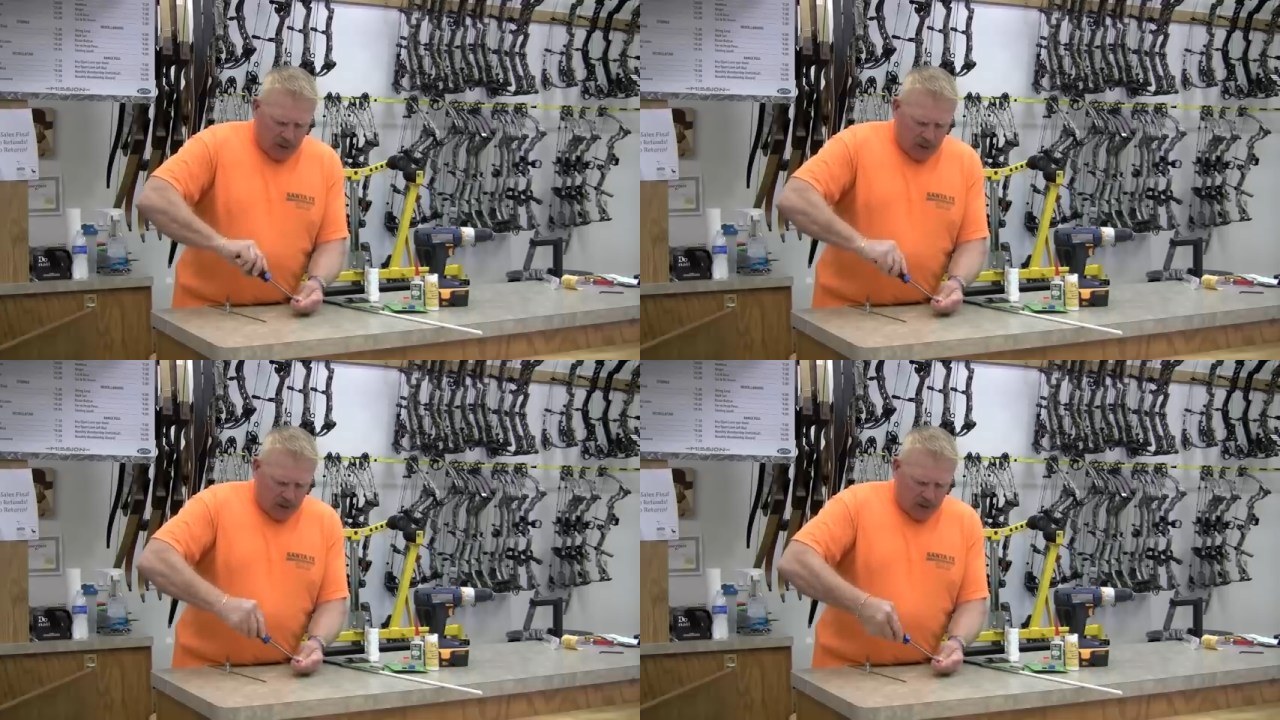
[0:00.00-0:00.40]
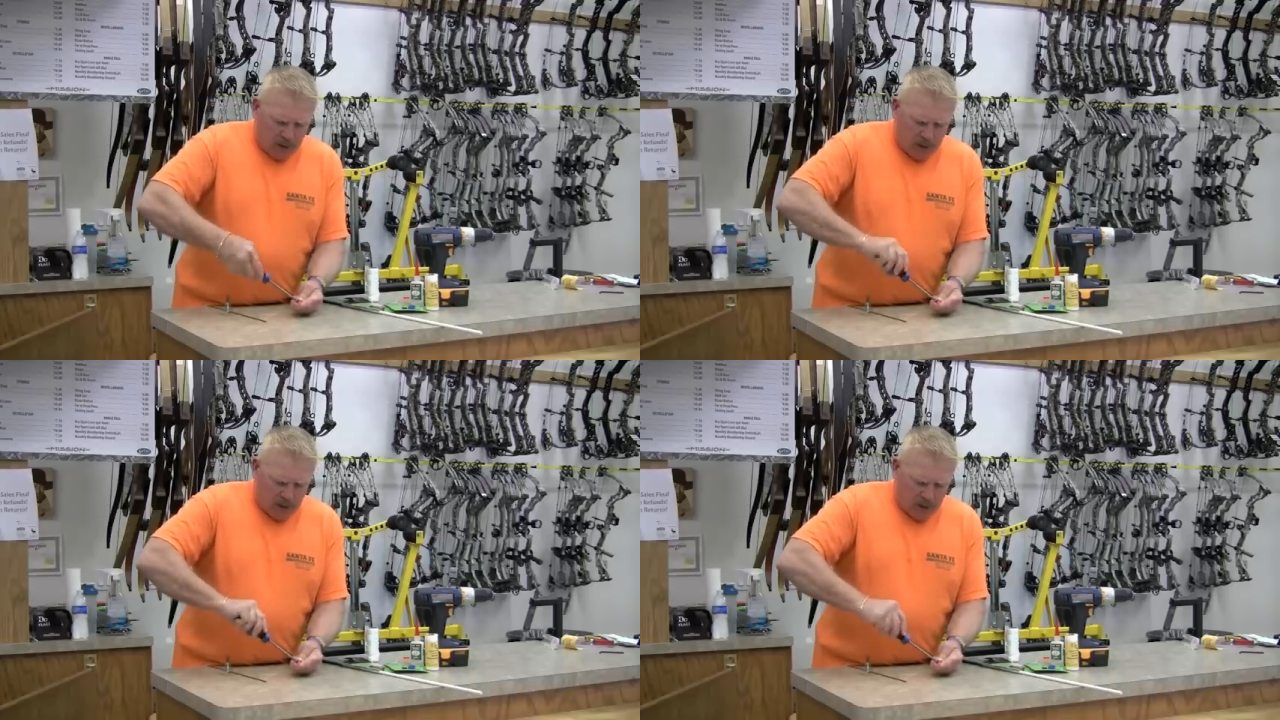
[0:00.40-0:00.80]

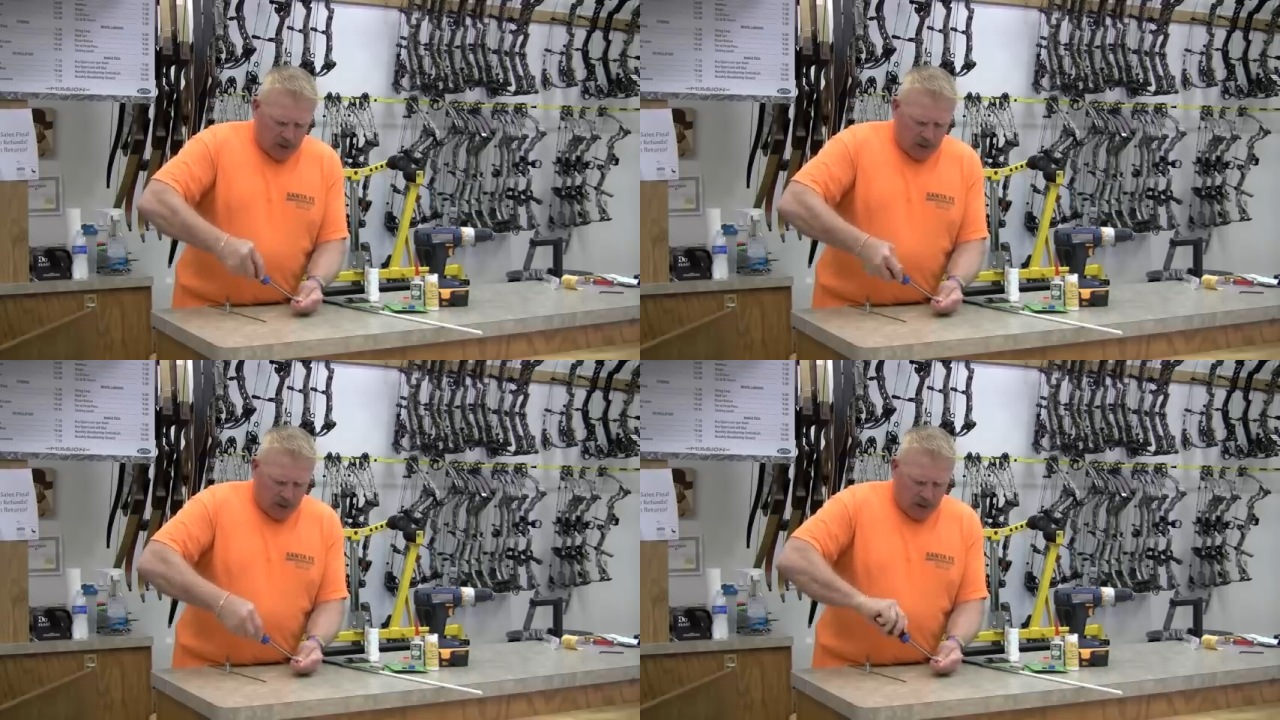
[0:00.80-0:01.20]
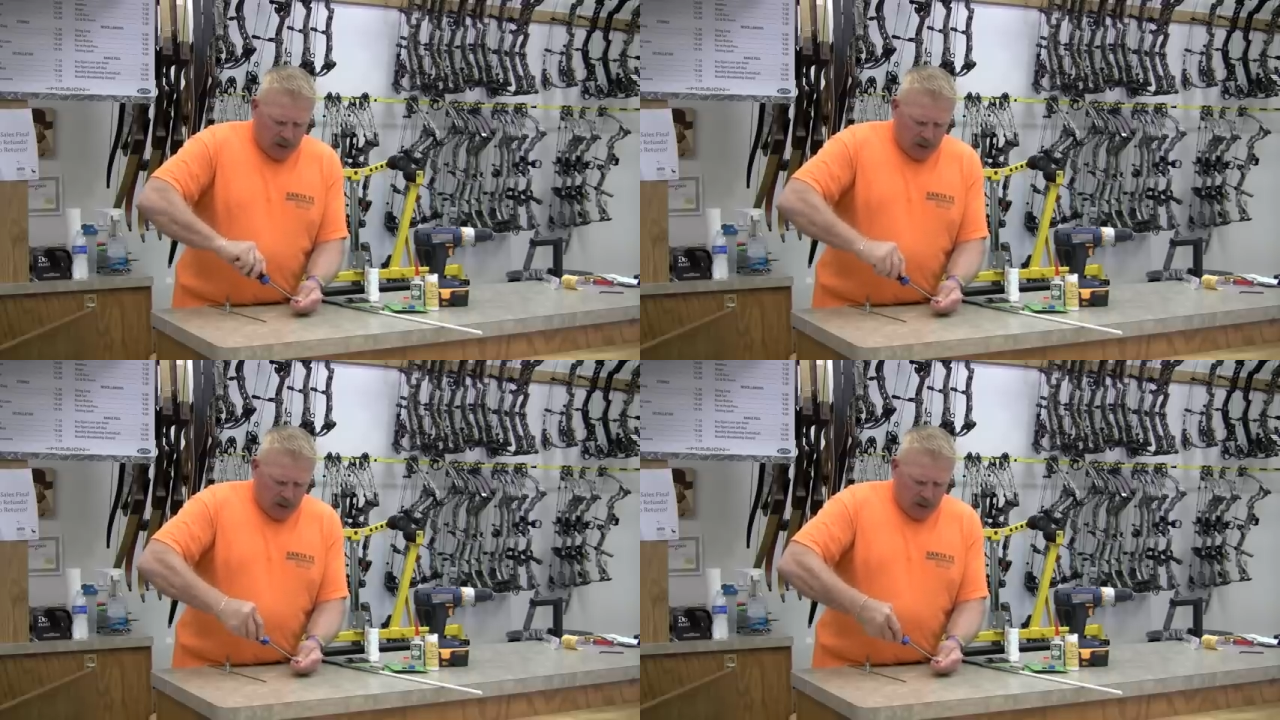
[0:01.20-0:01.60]

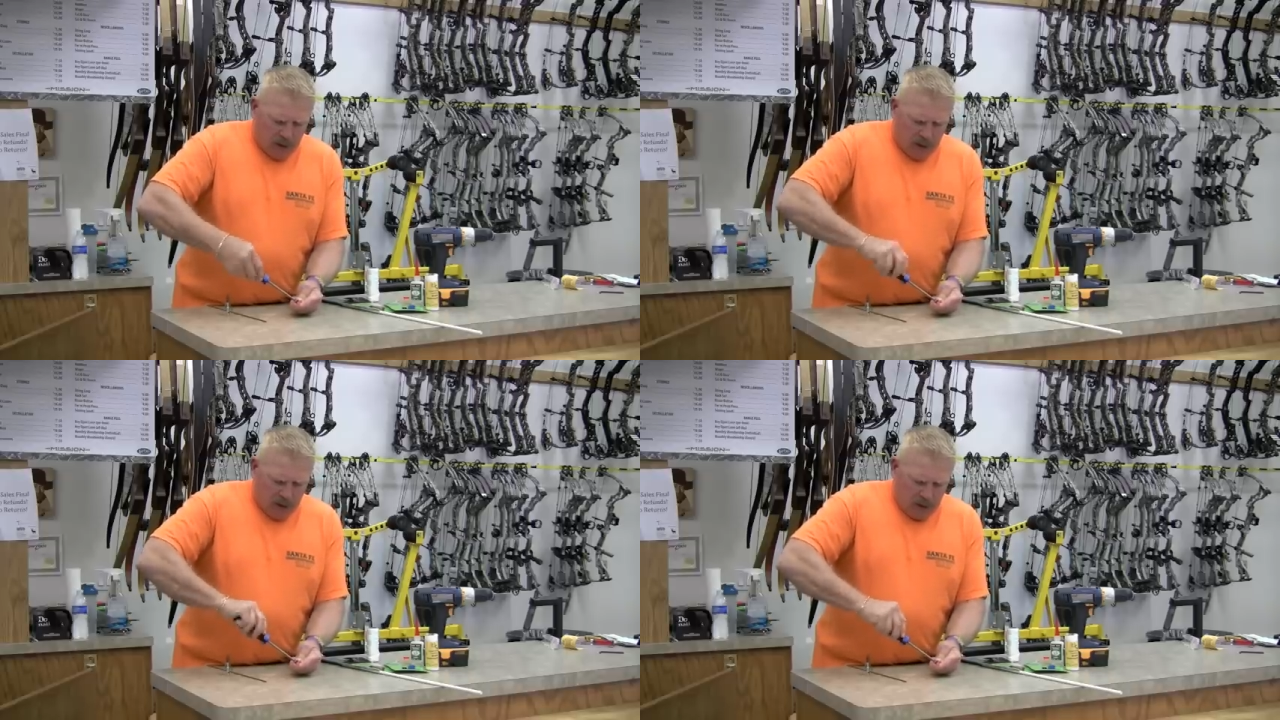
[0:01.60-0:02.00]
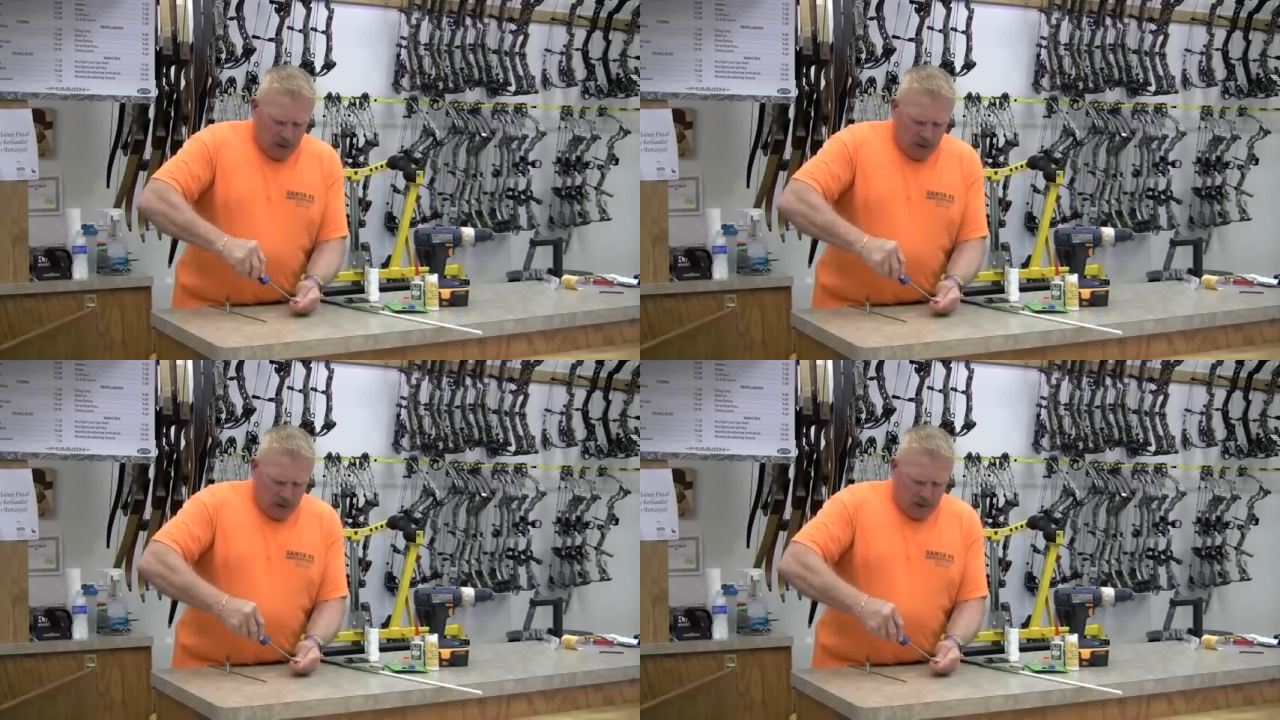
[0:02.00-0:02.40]

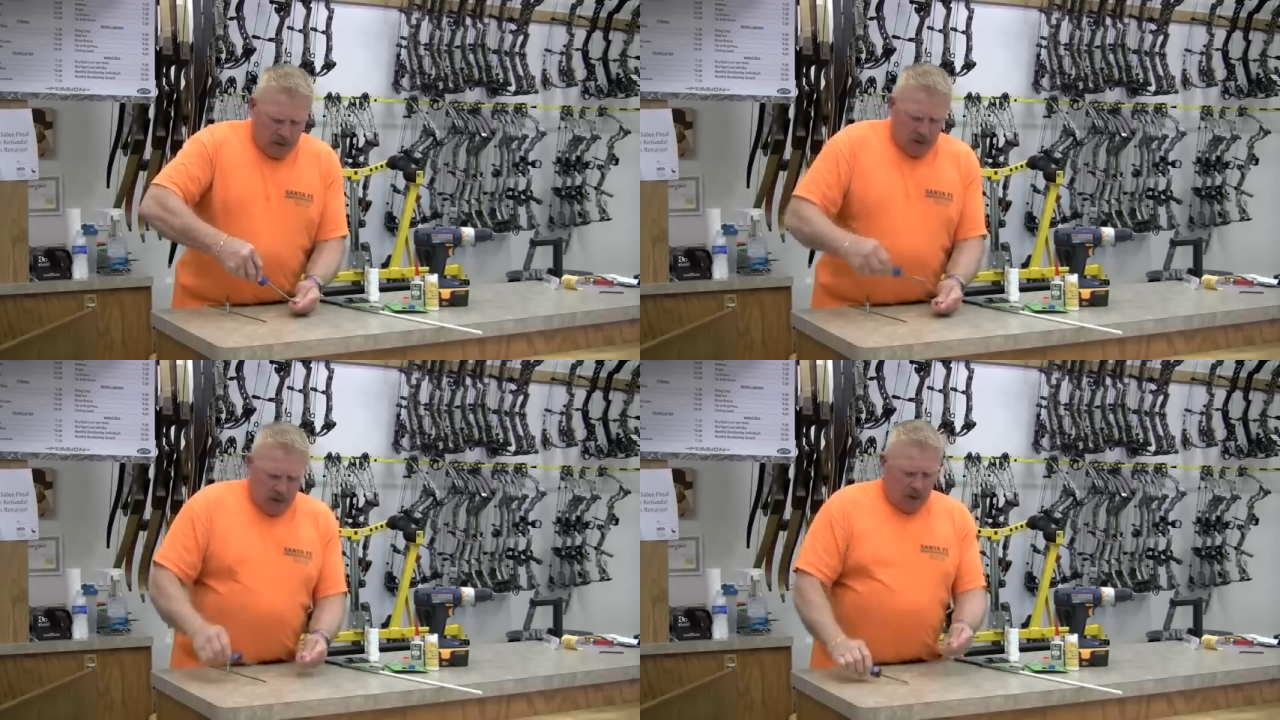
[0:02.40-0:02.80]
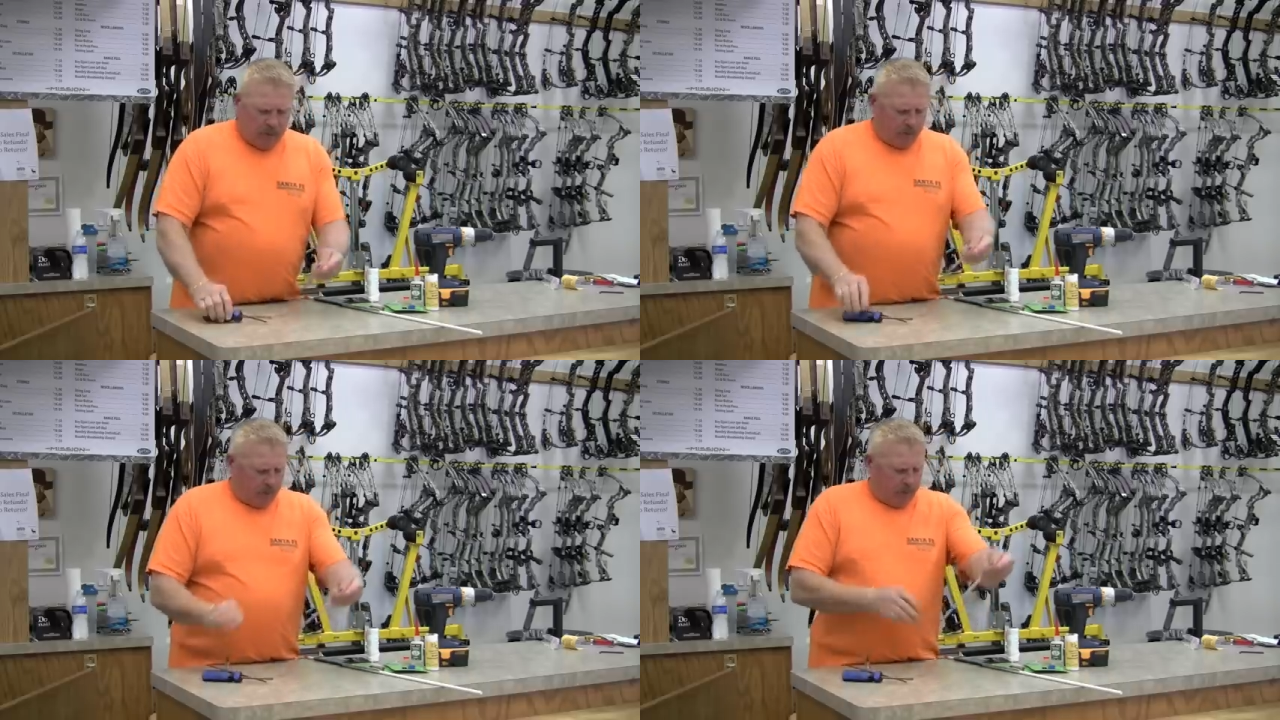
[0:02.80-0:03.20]
Nothing is said.